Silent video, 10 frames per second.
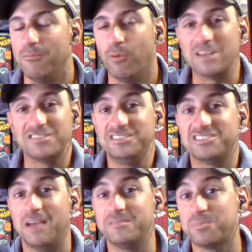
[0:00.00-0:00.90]
Wesley
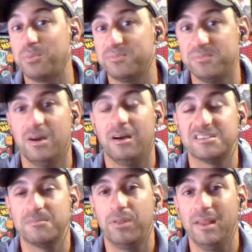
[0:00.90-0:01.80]
Snipes
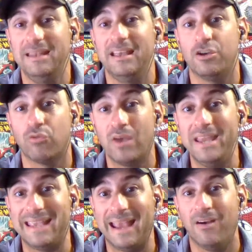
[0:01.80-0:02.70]
played a great
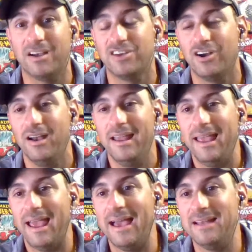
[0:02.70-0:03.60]
character,
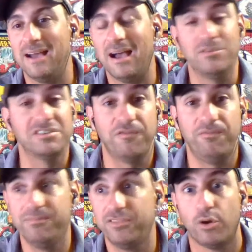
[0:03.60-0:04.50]
and I was
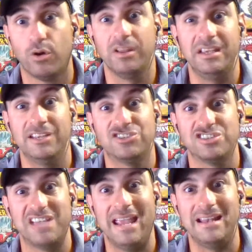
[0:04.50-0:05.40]
thoroughly entertained.